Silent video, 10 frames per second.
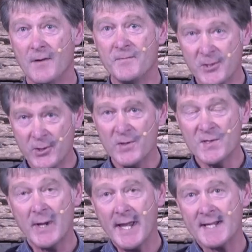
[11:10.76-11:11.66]
of
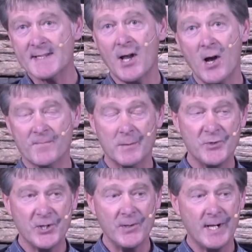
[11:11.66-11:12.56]
Jews were exiled
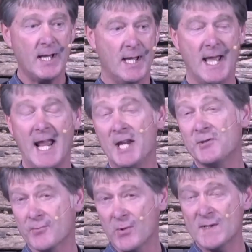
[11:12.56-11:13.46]
from Judah
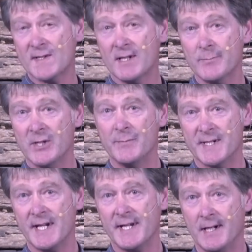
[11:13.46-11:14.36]
and Jerusalem in
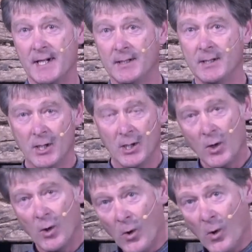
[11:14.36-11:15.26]
particular,
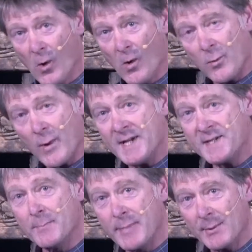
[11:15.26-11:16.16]
all the
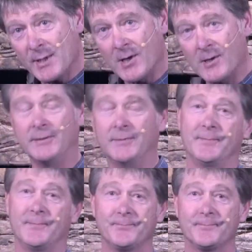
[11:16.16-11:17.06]
way to Babylon,
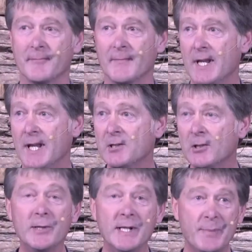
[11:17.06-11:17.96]

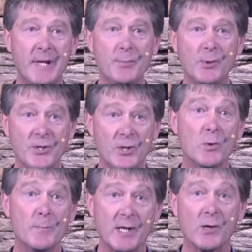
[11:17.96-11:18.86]
including people
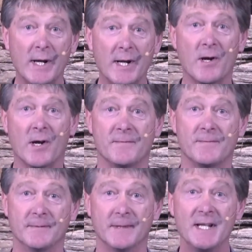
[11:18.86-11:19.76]
you will be aware
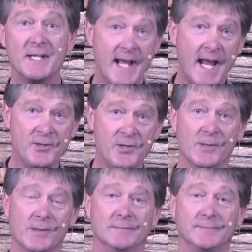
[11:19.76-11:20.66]
of,
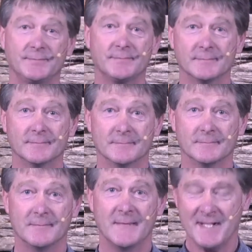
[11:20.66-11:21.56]
Daniel
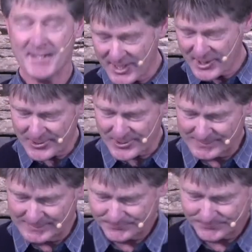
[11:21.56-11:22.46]
and
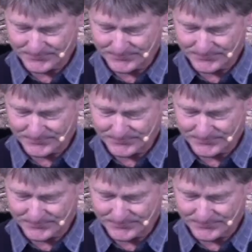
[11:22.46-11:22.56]
Ezekiel.